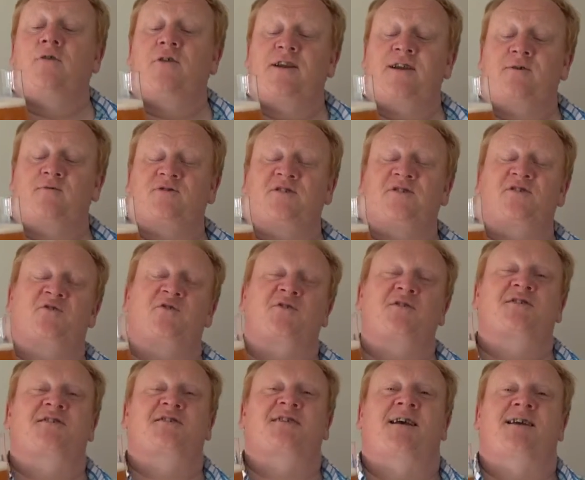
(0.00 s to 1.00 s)
that it was a sort of
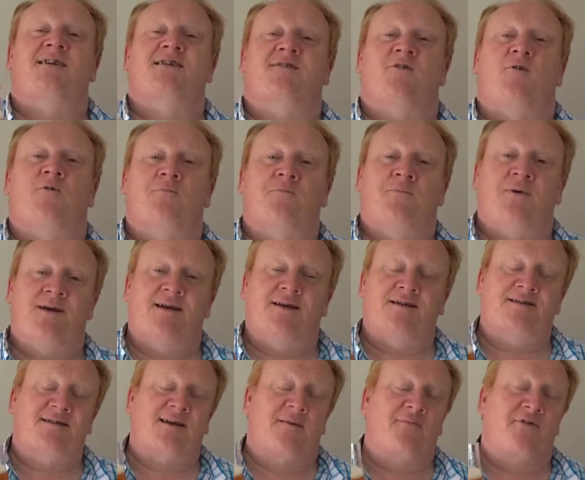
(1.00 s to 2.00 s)
saison beer,
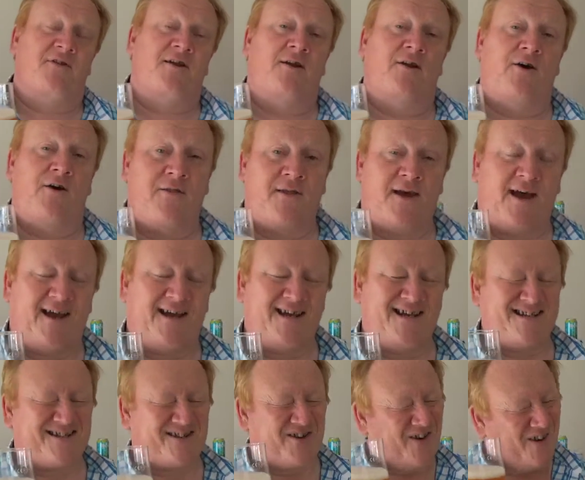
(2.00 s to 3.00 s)
something like that.
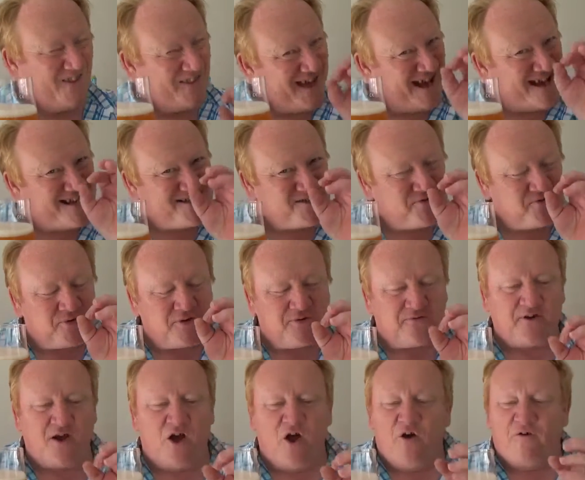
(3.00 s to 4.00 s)
It's got that sort
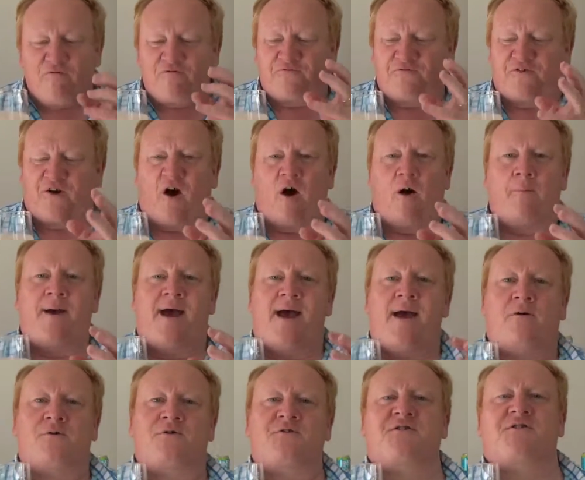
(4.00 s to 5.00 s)
of
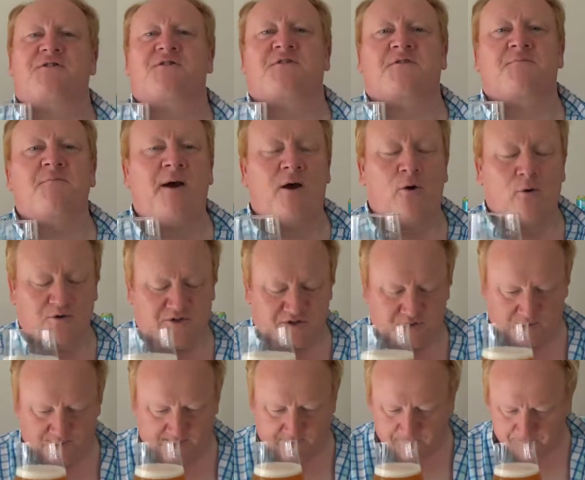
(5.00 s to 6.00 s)
farmhouse smell
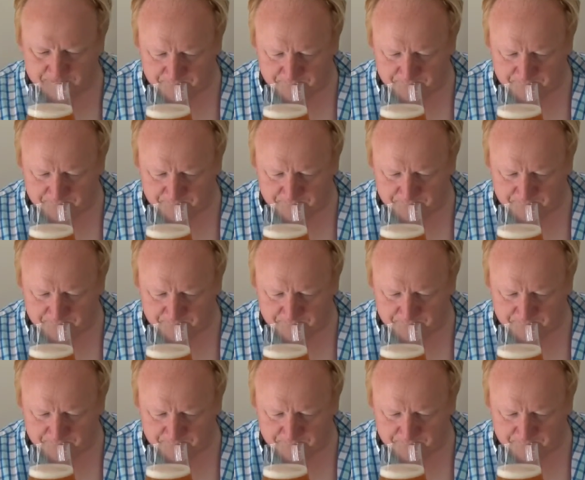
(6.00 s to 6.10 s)
to it.